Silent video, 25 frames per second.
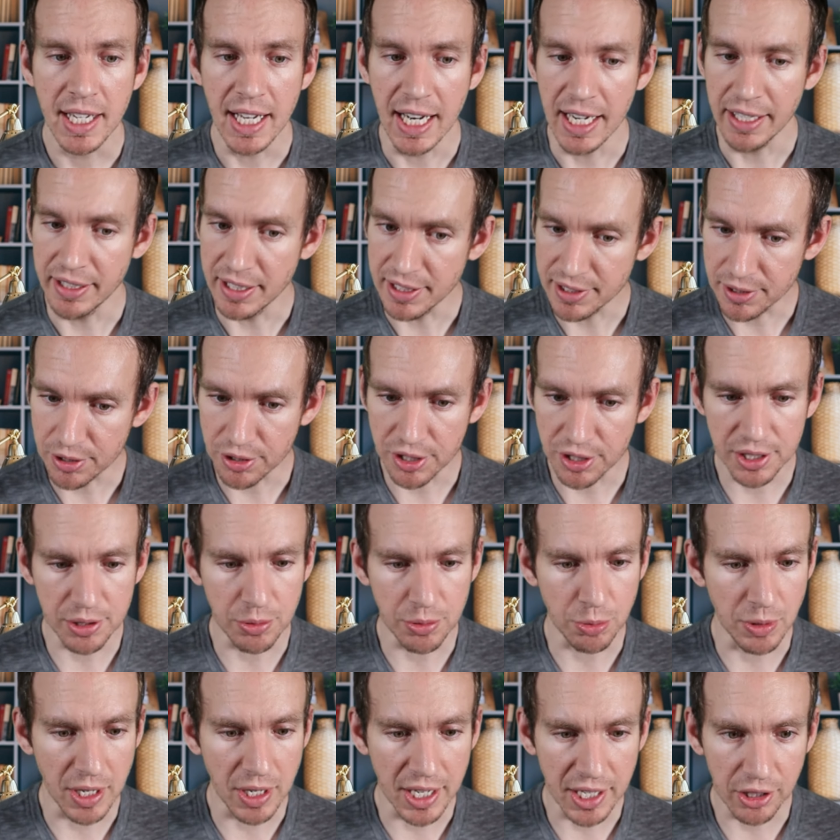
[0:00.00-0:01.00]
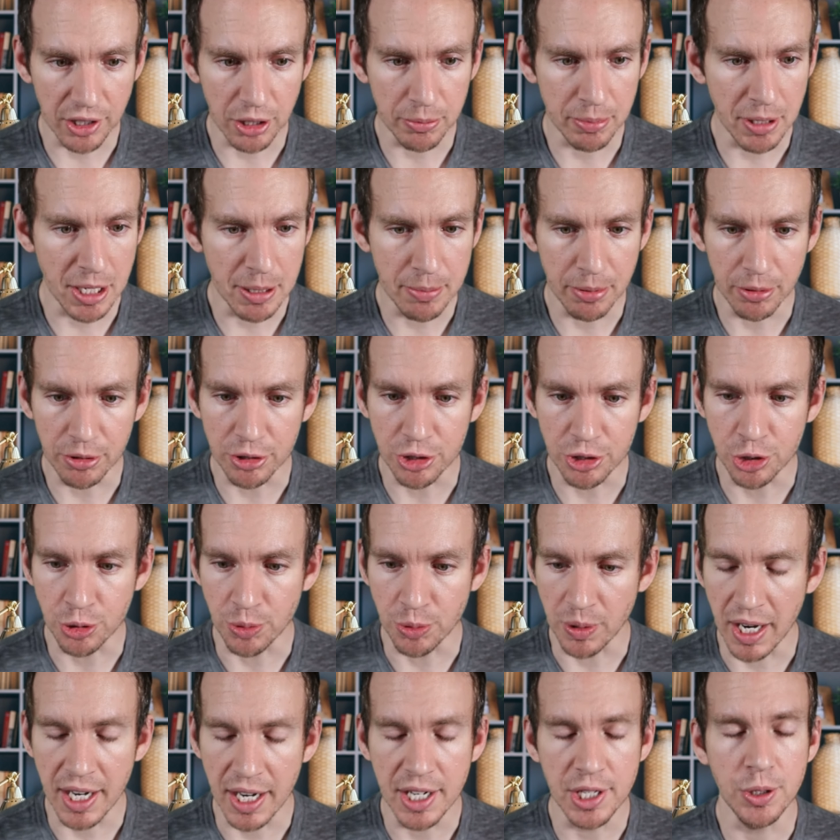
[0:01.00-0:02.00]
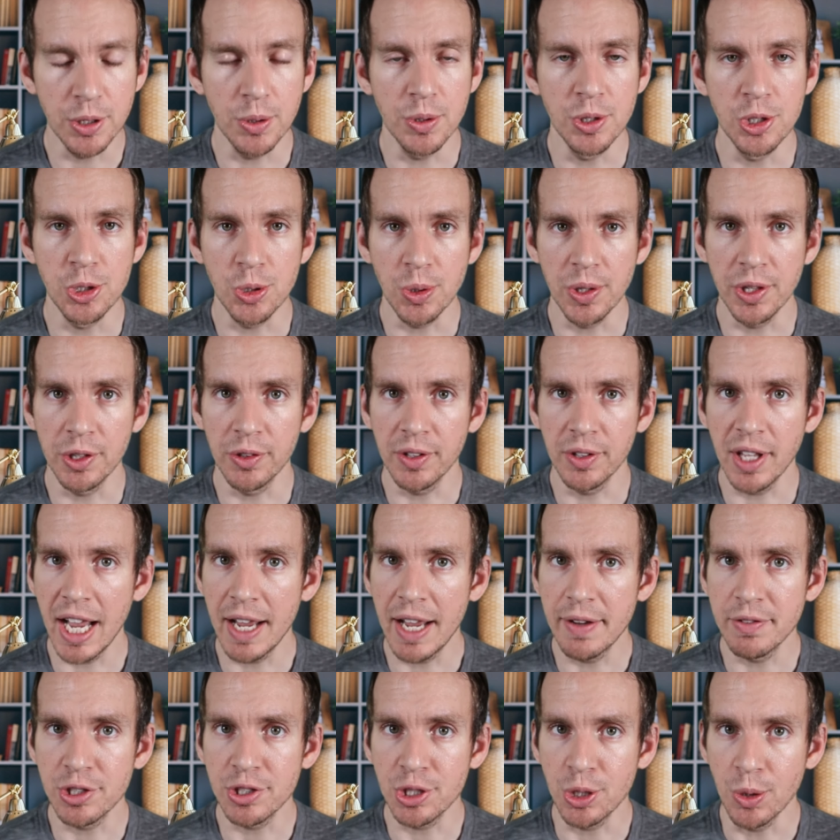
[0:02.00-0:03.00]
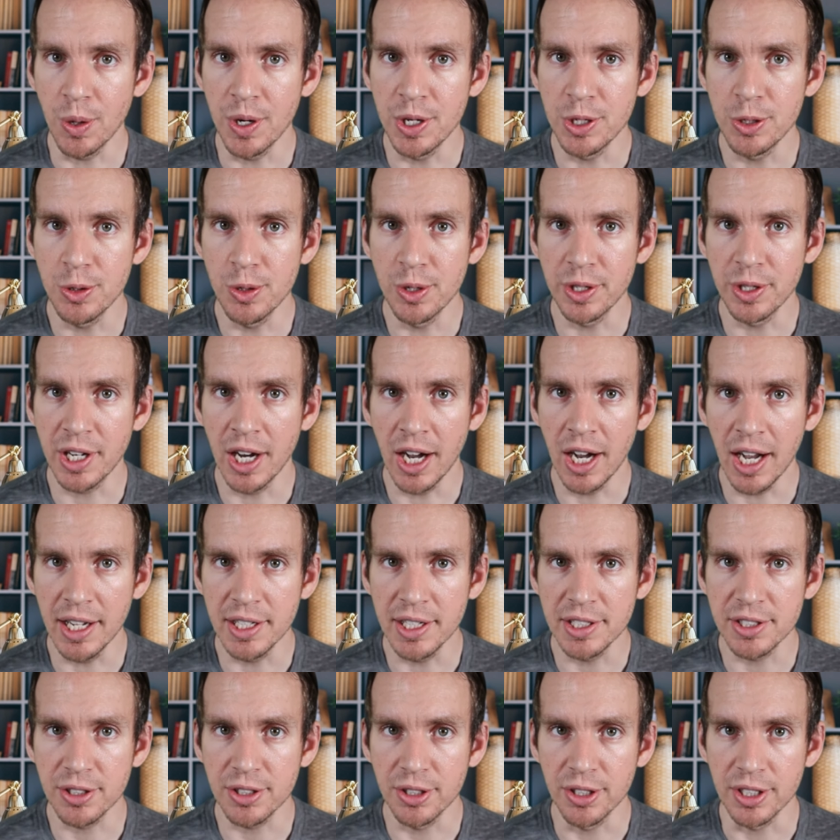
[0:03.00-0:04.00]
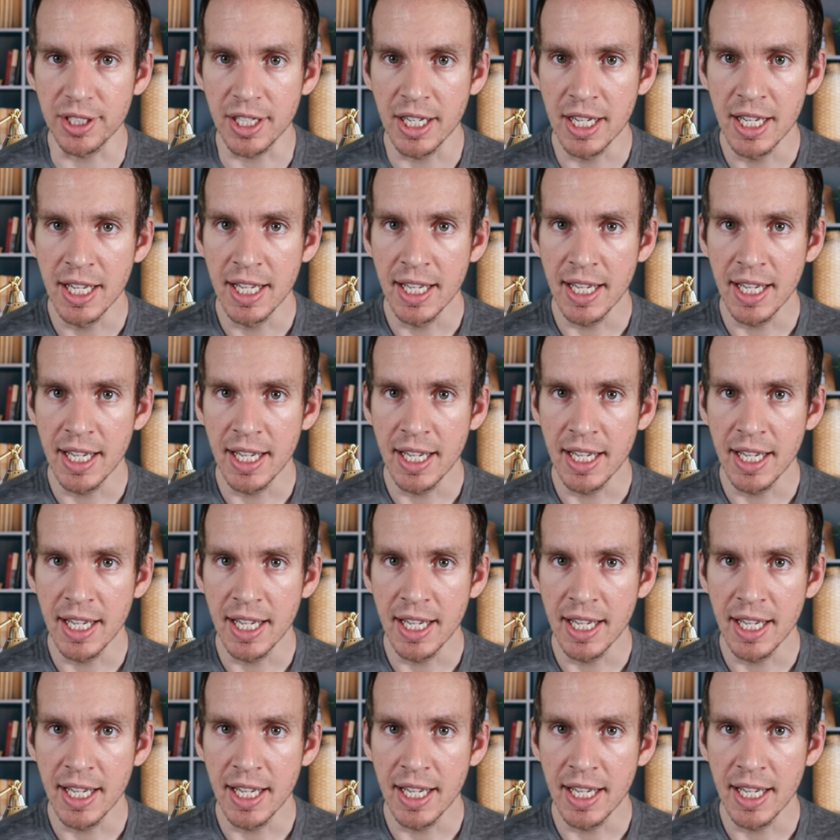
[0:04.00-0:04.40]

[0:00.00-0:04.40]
And these are just regular people trying to enjoy their lives, going to a concert.